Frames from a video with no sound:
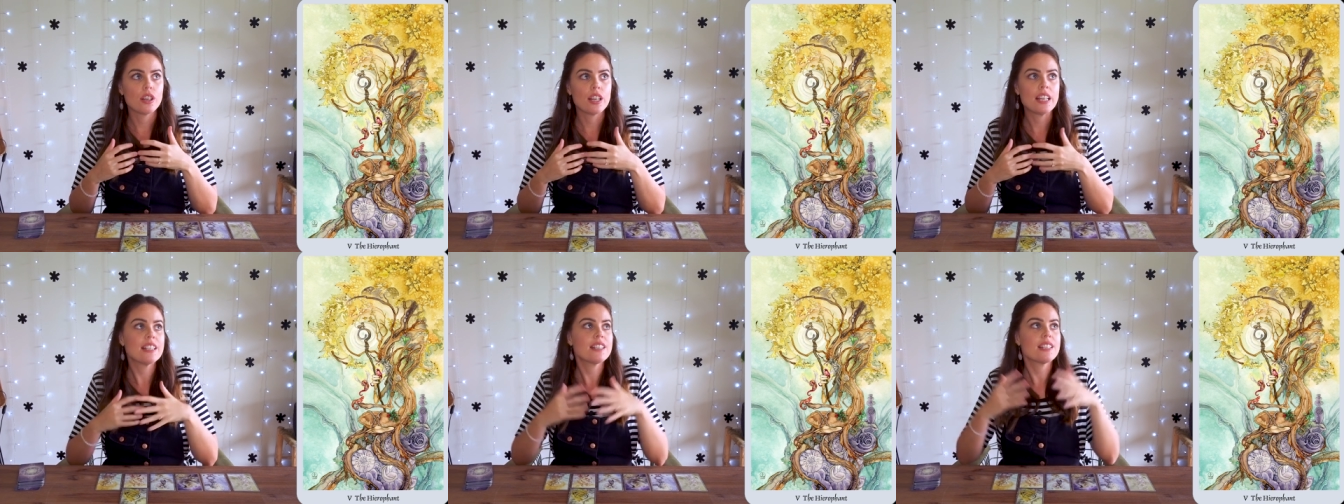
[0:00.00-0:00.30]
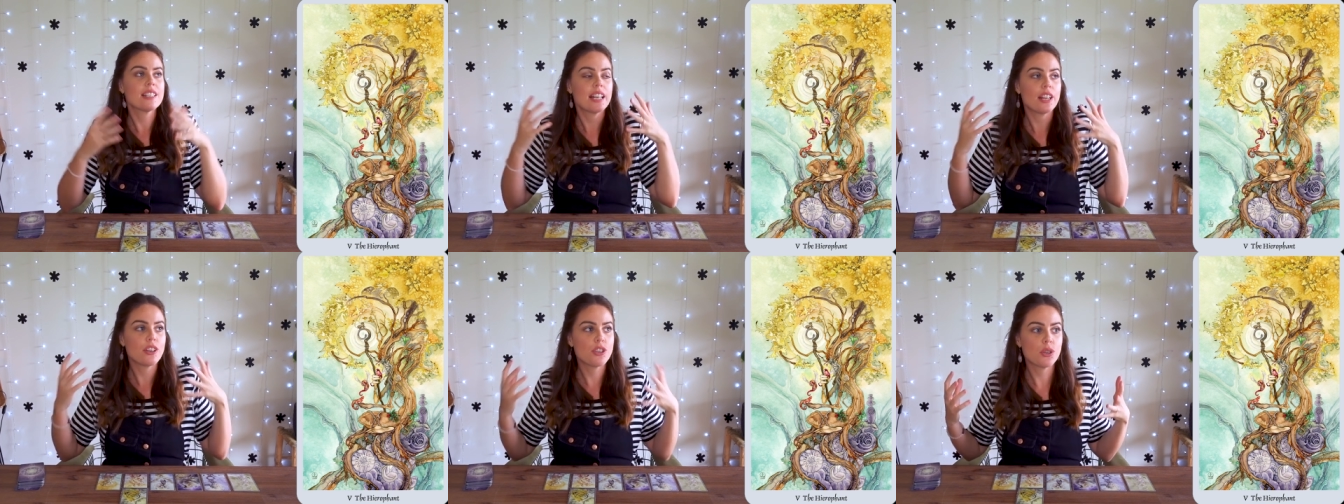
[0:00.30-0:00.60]
in
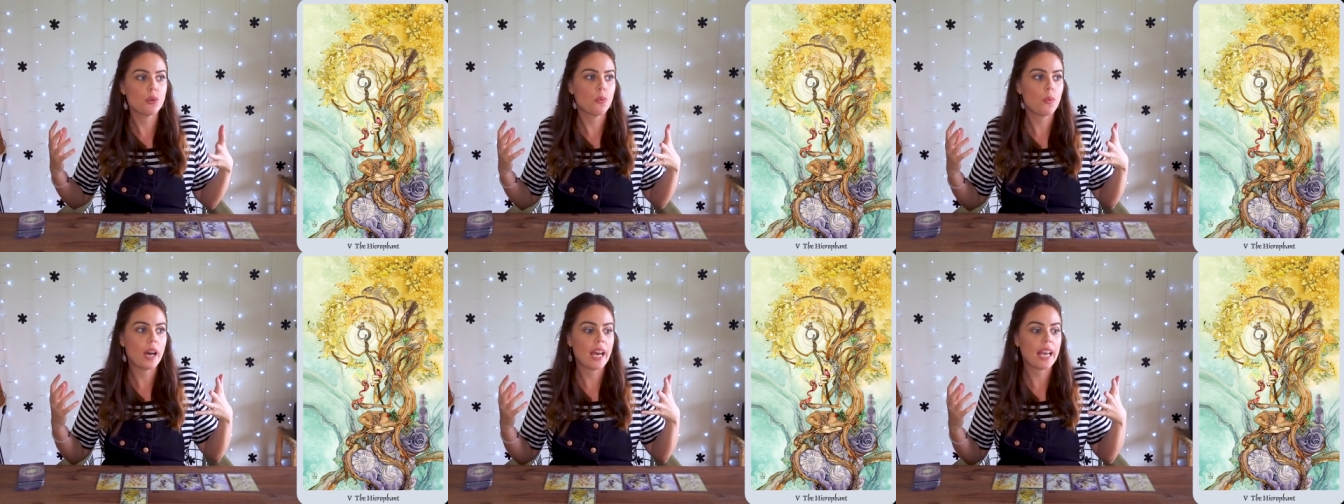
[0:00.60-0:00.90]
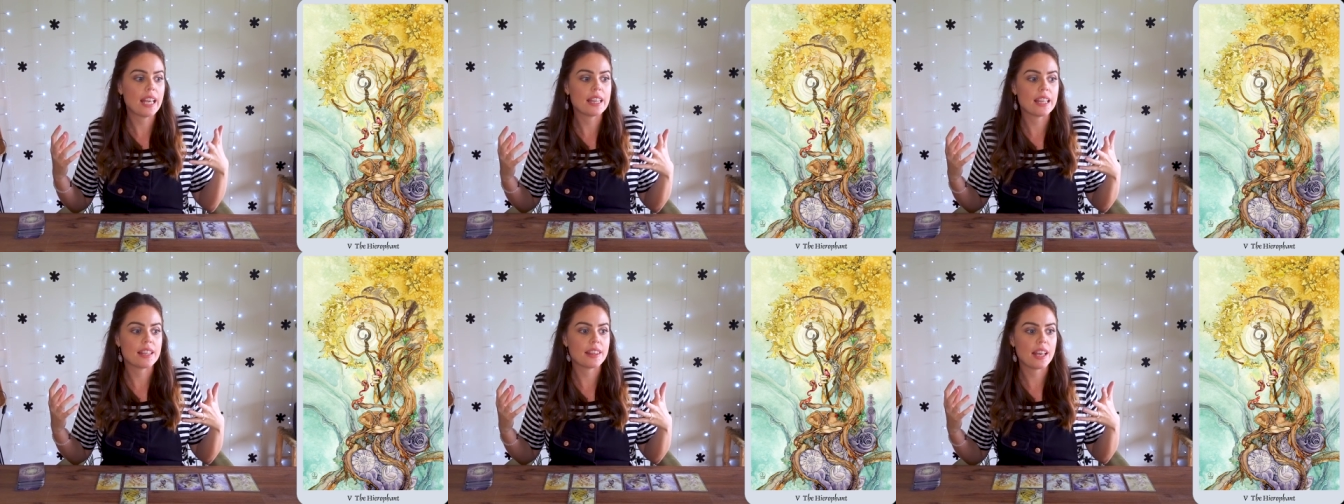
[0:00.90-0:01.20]
such a
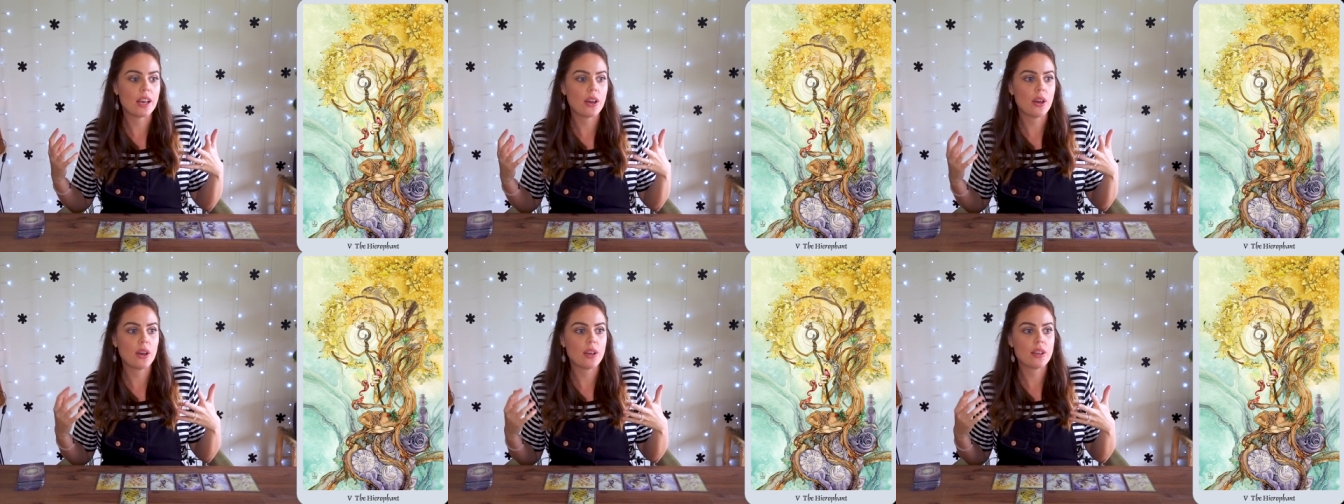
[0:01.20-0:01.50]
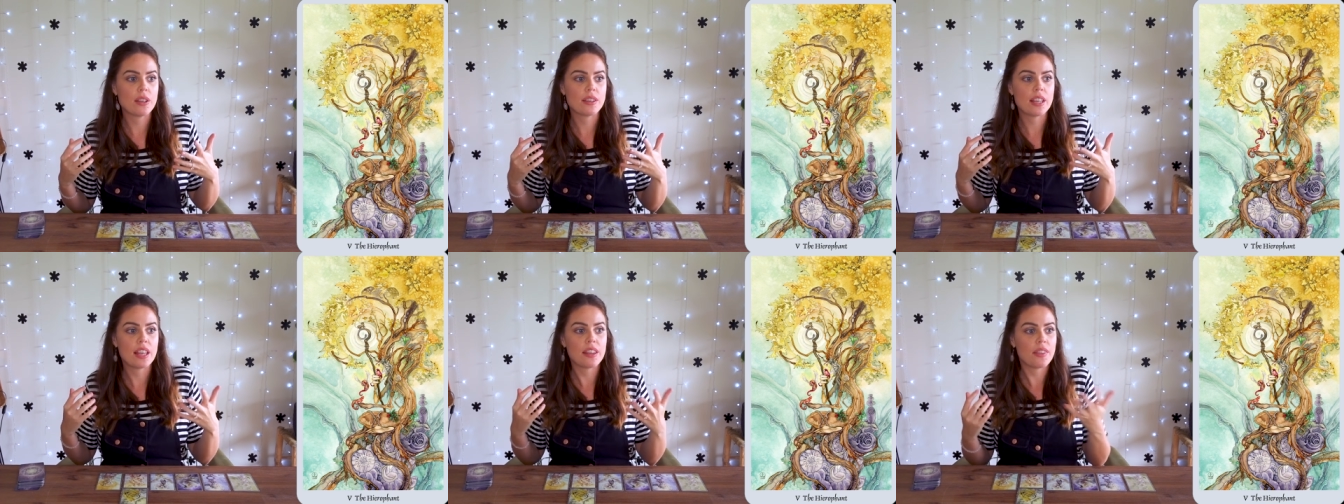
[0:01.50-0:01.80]
way that
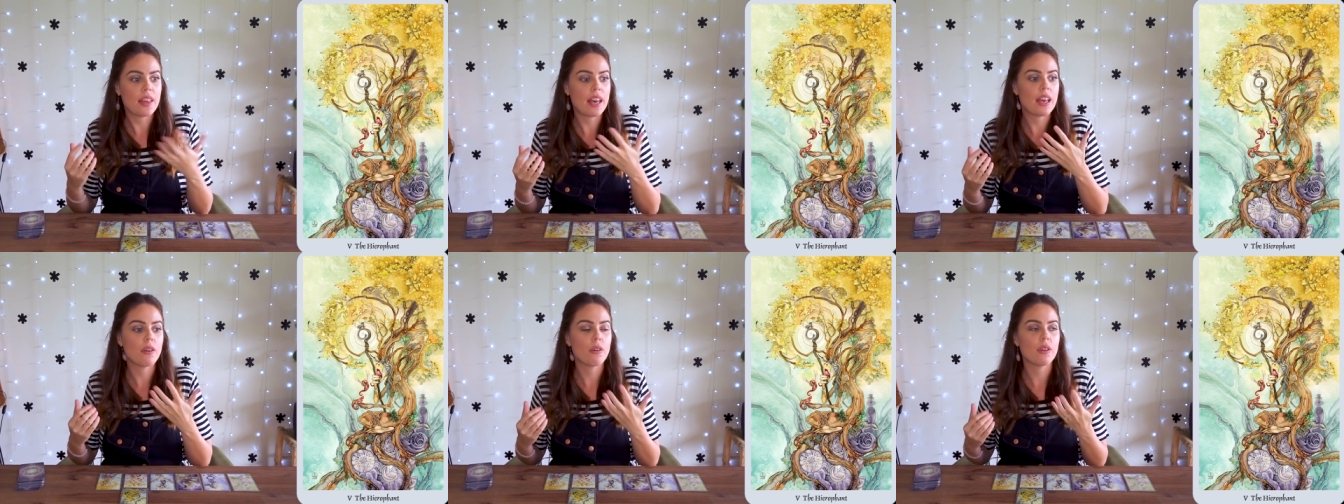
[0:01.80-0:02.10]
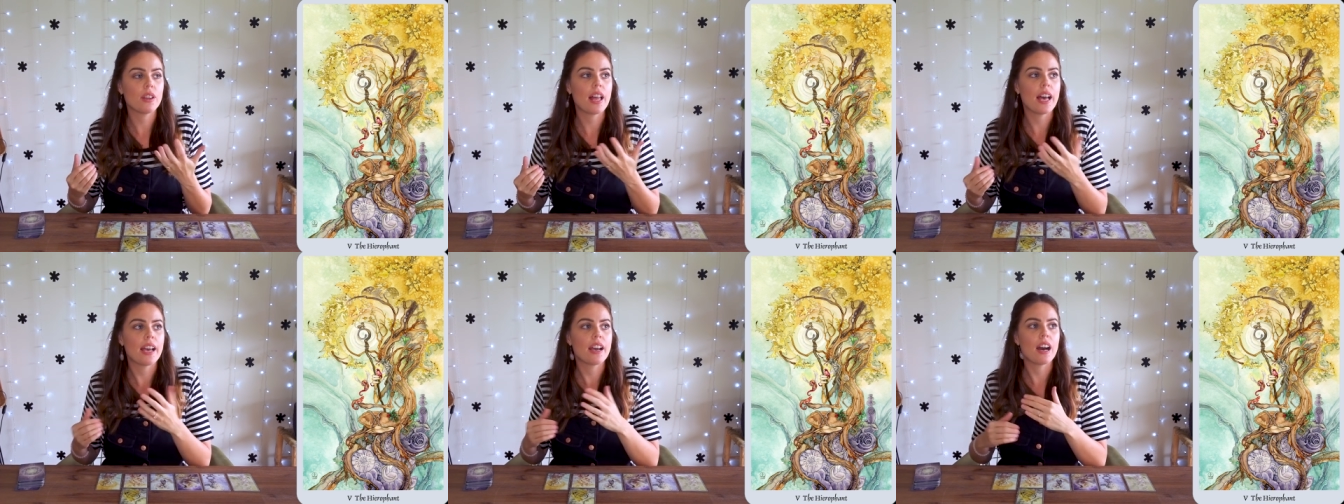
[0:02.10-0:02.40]
they
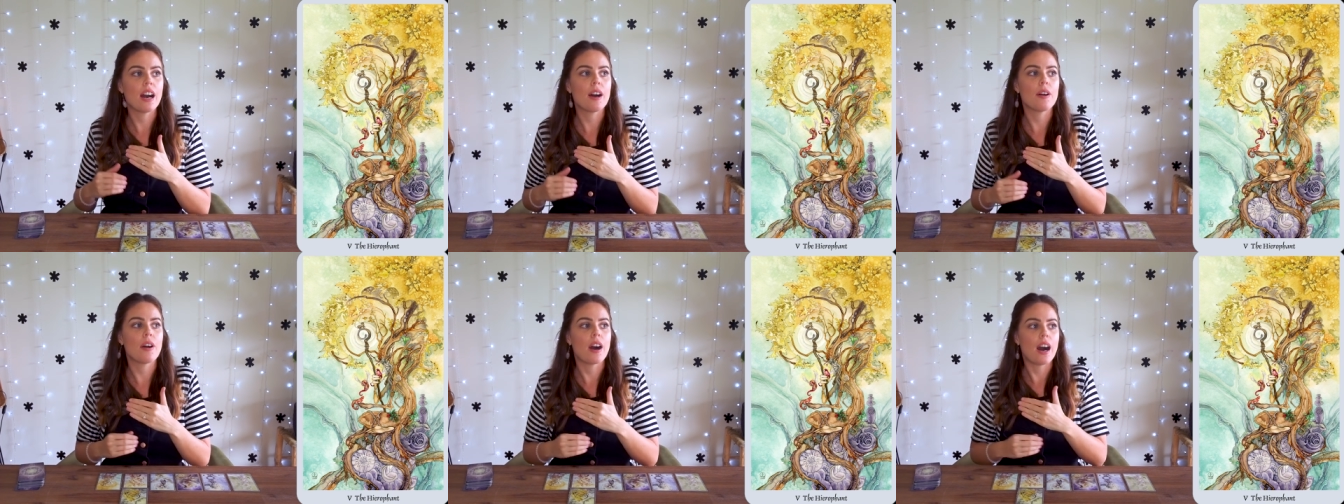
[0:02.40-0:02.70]
are like,